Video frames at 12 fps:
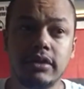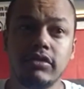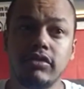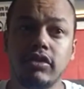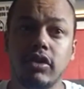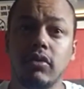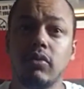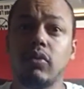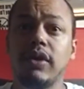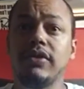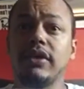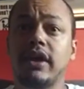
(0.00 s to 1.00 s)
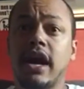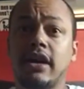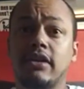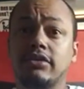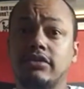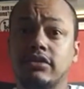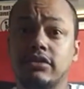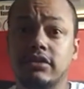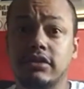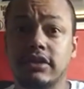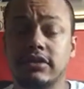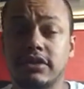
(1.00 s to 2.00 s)
So when the guy does
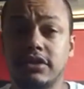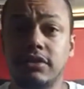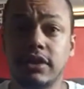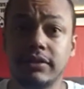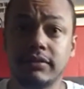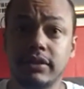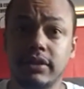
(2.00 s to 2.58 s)
the shooting,